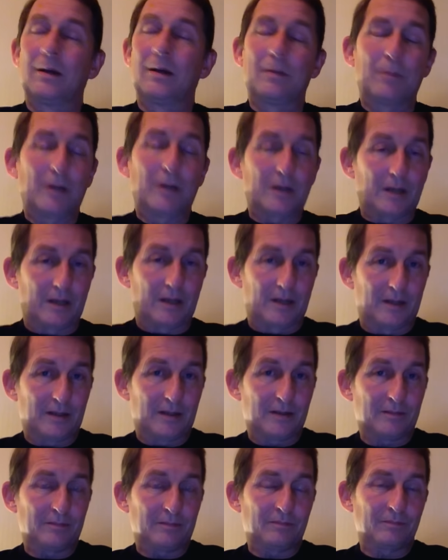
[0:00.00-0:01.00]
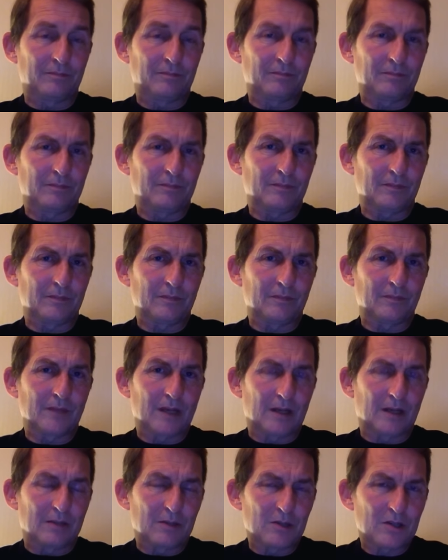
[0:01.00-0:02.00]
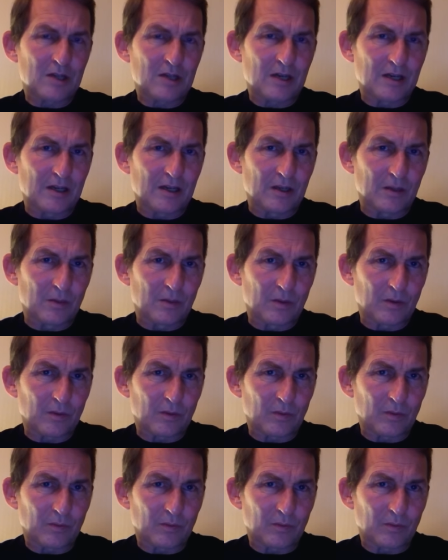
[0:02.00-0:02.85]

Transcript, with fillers: But I'm just telling you what,